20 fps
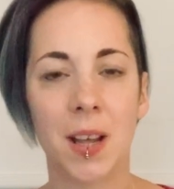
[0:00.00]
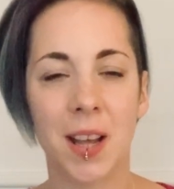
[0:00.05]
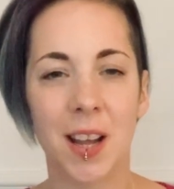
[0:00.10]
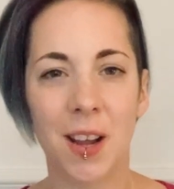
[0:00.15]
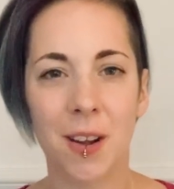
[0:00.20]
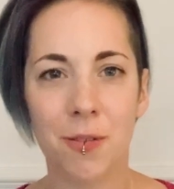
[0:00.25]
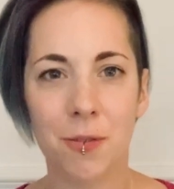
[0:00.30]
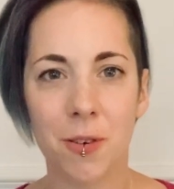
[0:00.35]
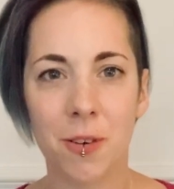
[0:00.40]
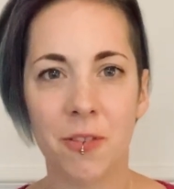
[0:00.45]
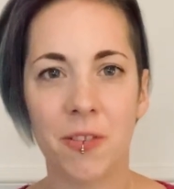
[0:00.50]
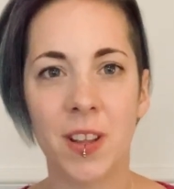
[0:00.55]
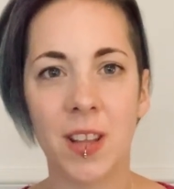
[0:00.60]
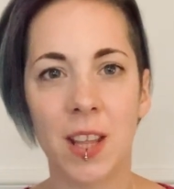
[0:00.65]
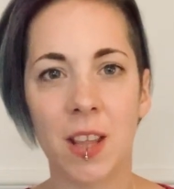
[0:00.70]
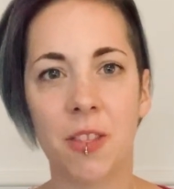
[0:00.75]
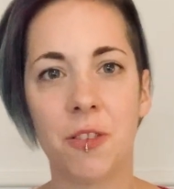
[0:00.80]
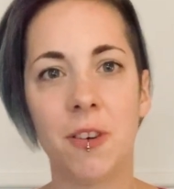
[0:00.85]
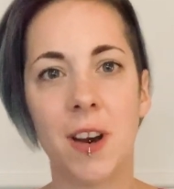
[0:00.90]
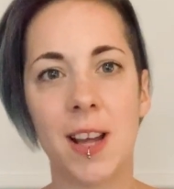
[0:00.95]
if we're
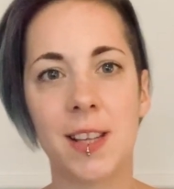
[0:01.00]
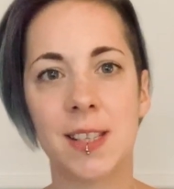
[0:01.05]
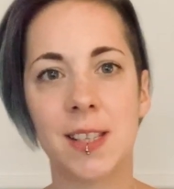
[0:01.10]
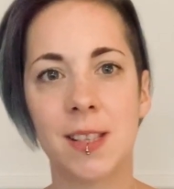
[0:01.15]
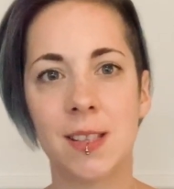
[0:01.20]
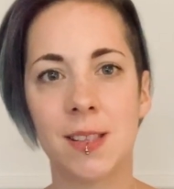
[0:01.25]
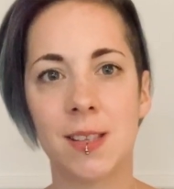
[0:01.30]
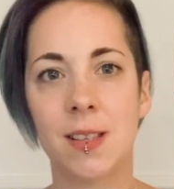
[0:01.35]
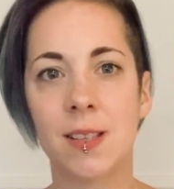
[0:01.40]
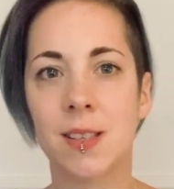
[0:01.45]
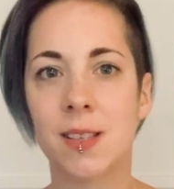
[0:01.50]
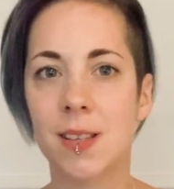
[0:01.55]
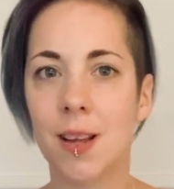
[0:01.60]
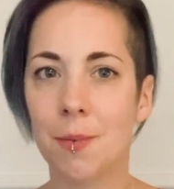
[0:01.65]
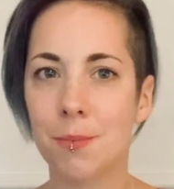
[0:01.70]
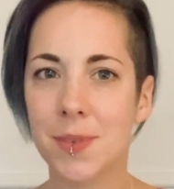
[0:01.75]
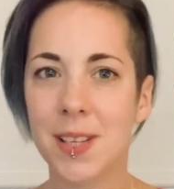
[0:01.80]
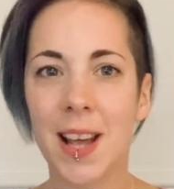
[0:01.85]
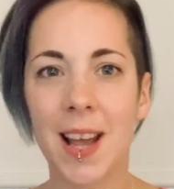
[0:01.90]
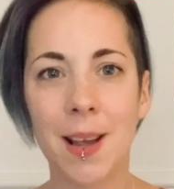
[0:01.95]
feeling threatened, and
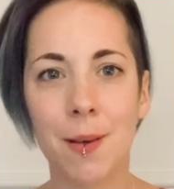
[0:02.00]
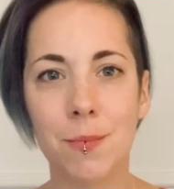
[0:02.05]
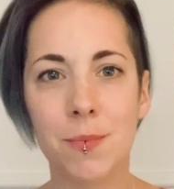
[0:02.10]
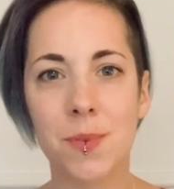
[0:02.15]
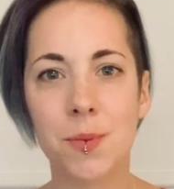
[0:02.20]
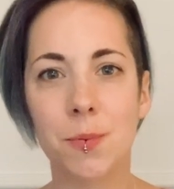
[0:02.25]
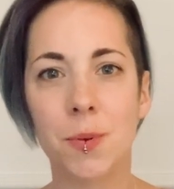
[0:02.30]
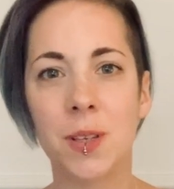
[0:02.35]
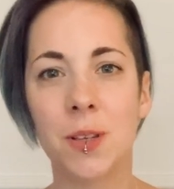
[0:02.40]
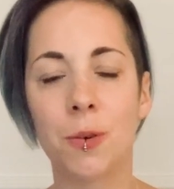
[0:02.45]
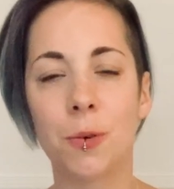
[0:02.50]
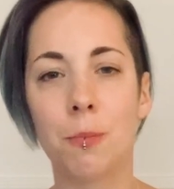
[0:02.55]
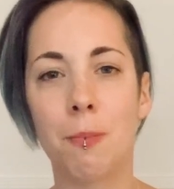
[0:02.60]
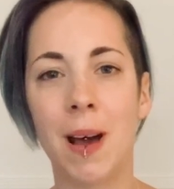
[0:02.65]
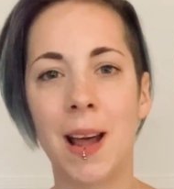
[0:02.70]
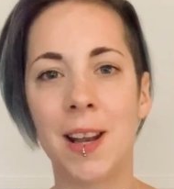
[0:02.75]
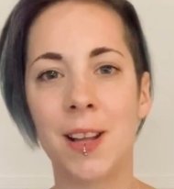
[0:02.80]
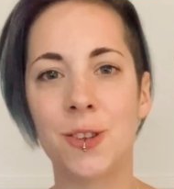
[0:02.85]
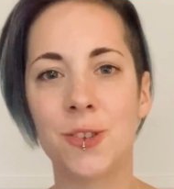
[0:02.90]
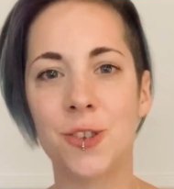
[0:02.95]
sometimes we don't
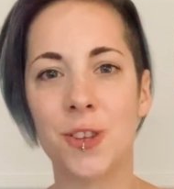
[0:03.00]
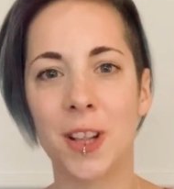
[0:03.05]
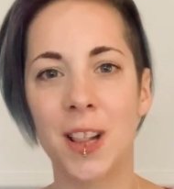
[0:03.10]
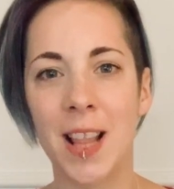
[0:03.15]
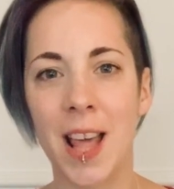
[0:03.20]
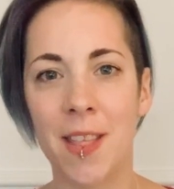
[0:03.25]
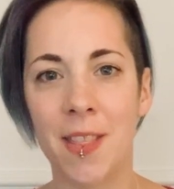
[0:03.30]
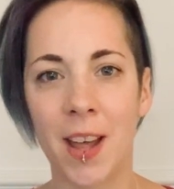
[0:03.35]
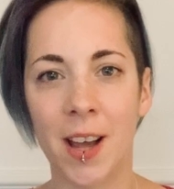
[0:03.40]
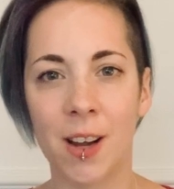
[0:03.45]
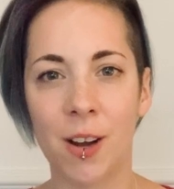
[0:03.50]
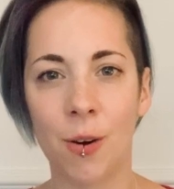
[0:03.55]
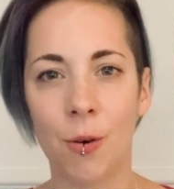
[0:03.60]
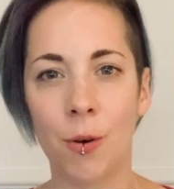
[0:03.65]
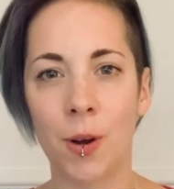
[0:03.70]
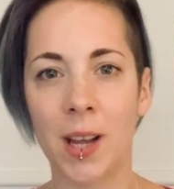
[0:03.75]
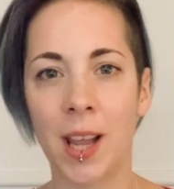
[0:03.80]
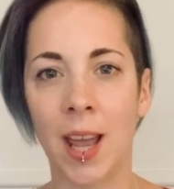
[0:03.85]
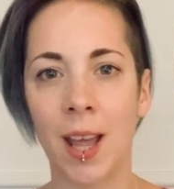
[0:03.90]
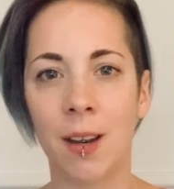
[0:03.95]
manage to let that go
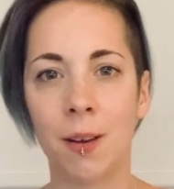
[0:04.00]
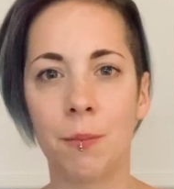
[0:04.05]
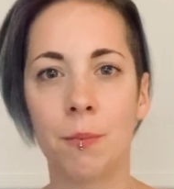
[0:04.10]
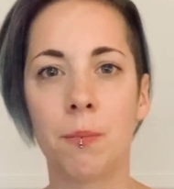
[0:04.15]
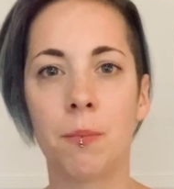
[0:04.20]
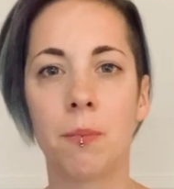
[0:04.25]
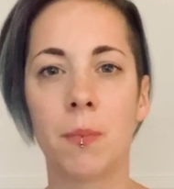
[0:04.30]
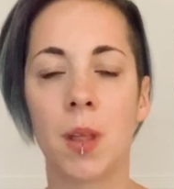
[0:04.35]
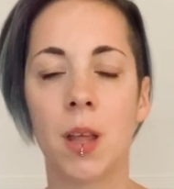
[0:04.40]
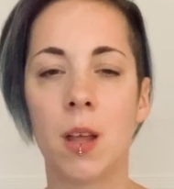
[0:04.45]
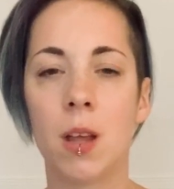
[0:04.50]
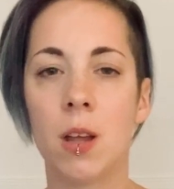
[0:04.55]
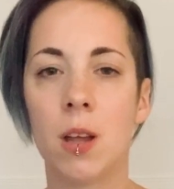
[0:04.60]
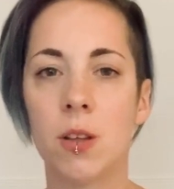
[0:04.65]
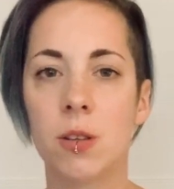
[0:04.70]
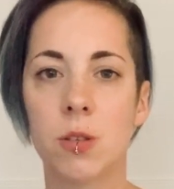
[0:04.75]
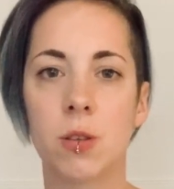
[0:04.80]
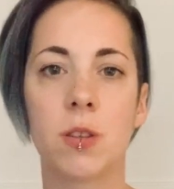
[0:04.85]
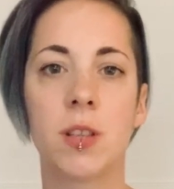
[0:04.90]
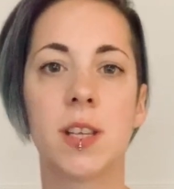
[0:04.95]
again.
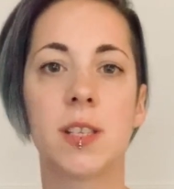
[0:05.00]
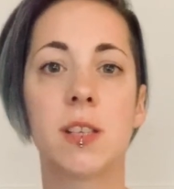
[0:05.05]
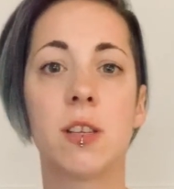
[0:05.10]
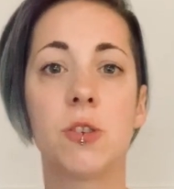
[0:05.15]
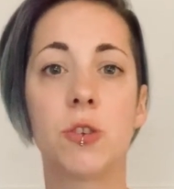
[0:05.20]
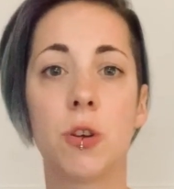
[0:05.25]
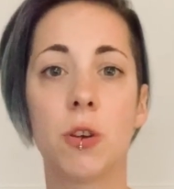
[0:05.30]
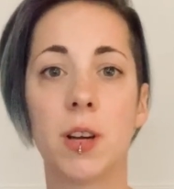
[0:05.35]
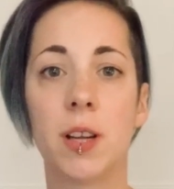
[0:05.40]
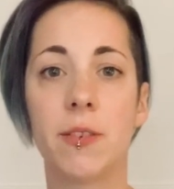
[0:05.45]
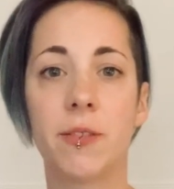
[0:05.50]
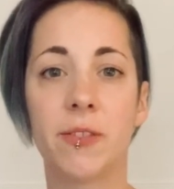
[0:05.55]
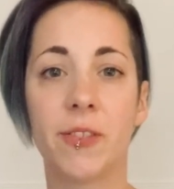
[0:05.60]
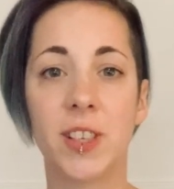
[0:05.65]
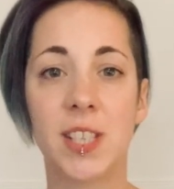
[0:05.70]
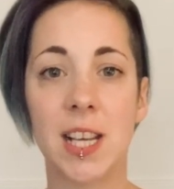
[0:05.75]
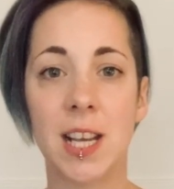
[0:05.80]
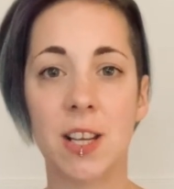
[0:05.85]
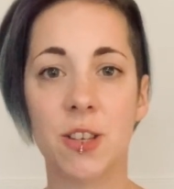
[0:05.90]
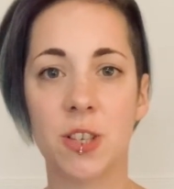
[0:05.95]
So this is your
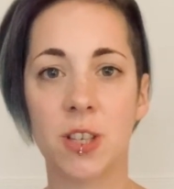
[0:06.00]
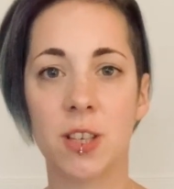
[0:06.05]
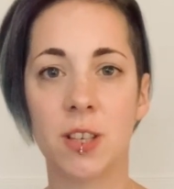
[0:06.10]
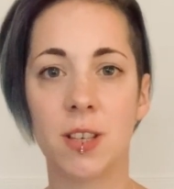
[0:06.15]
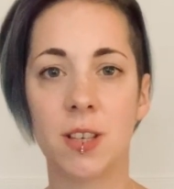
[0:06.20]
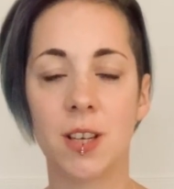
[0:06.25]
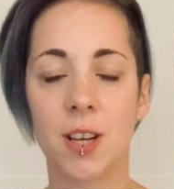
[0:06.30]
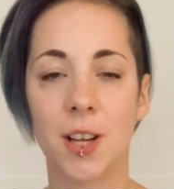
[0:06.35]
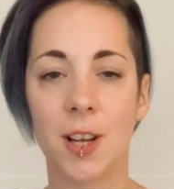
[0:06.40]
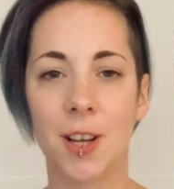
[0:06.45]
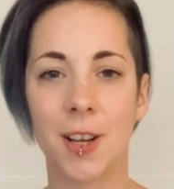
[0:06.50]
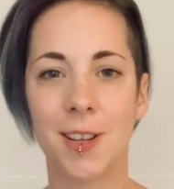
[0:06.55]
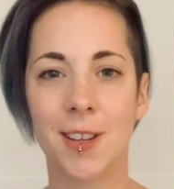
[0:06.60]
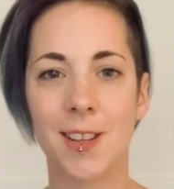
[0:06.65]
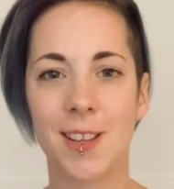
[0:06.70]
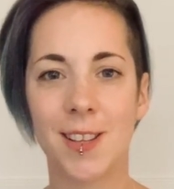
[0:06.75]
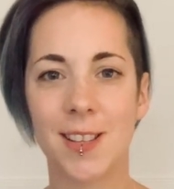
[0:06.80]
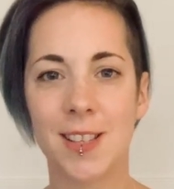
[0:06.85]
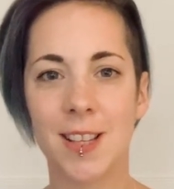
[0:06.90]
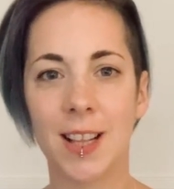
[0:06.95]
invitation
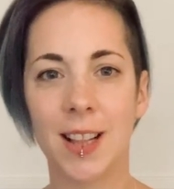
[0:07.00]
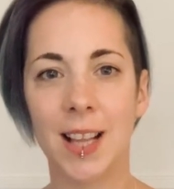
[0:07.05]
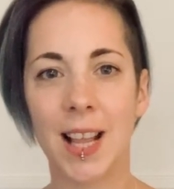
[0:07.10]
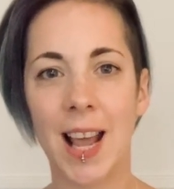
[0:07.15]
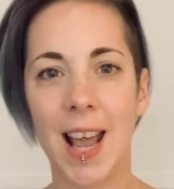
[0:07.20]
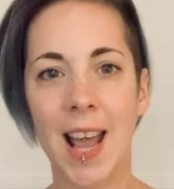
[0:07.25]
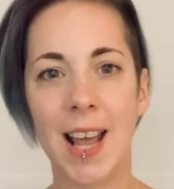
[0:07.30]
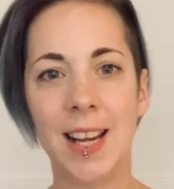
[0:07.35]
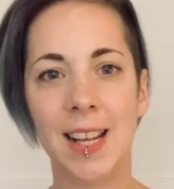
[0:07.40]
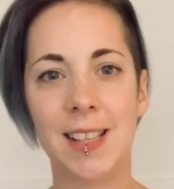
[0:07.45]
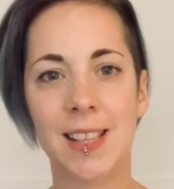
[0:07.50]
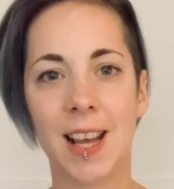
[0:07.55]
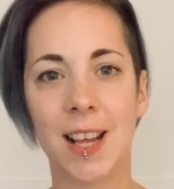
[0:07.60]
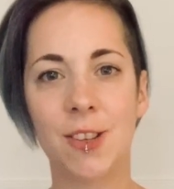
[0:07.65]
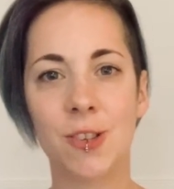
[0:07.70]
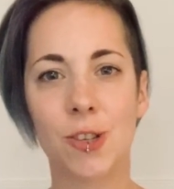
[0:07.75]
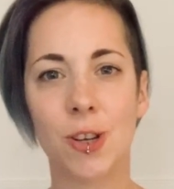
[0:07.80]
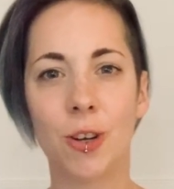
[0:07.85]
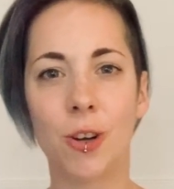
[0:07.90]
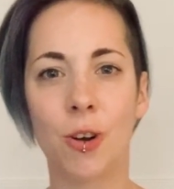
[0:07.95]
to let any
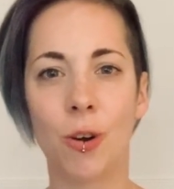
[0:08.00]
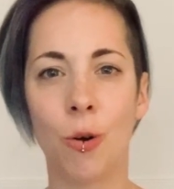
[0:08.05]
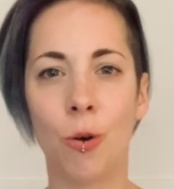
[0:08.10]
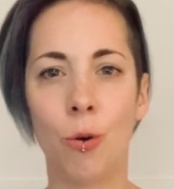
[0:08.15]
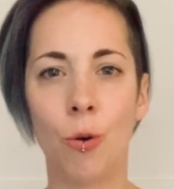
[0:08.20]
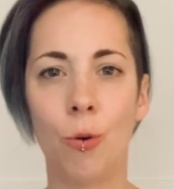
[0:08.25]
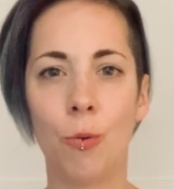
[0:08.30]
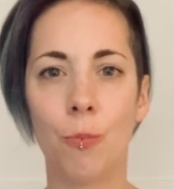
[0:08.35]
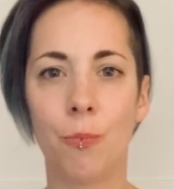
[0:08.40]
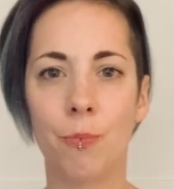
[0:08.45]
tension go